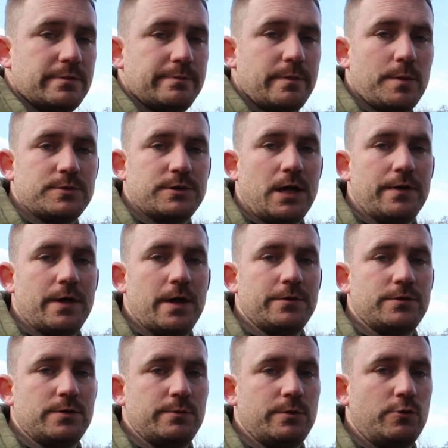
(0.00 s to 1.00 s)
and bobs down there
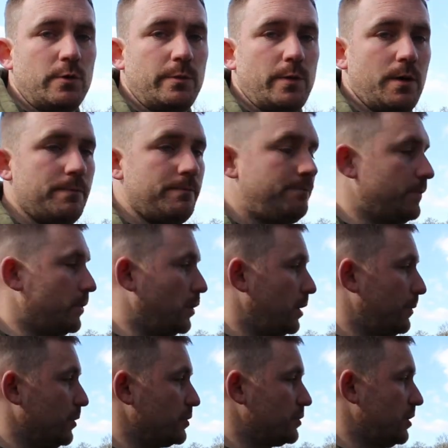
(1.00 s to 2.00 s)
to grub on. I'm going to
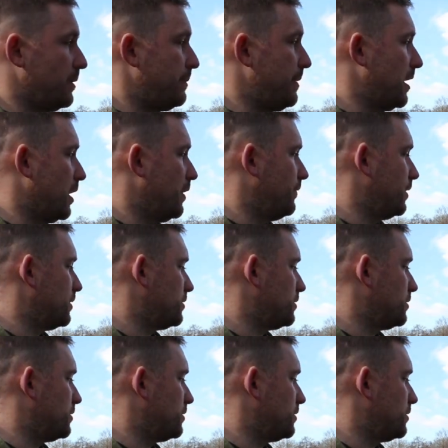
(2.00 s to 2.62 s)
put a solid bag over the